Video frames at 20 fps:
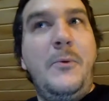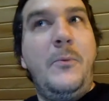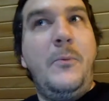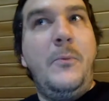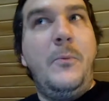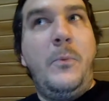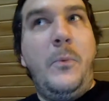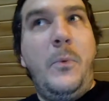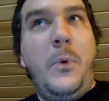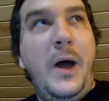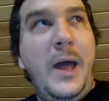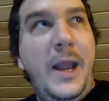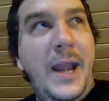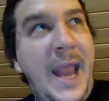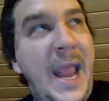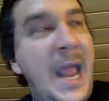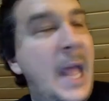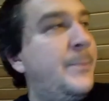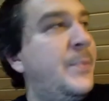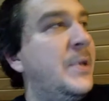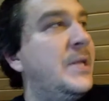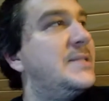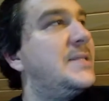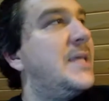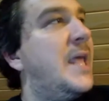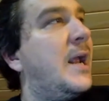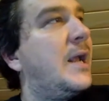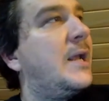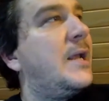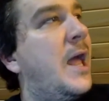What happens,
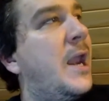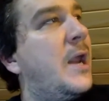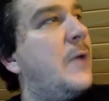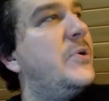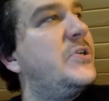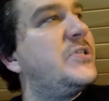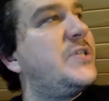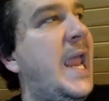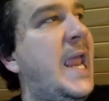and I wish